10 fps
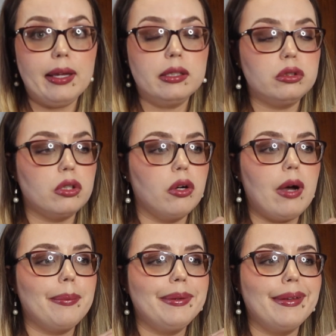And so
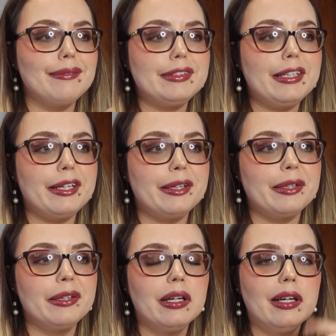I would love to
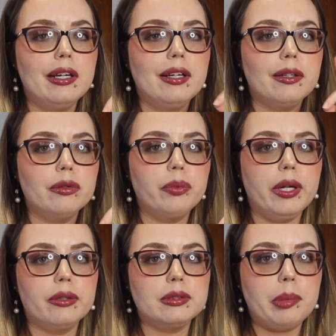hear
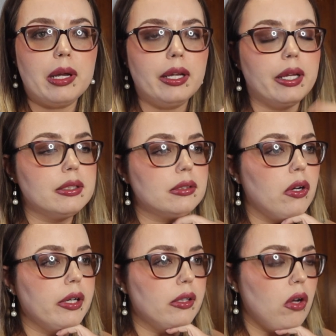readers' opinions
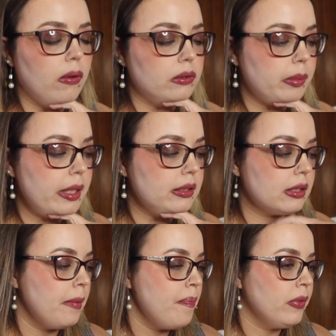on acknowledgements.
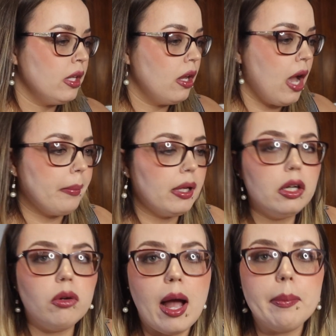I'm
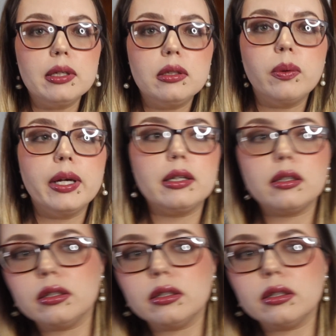gonna grab a quick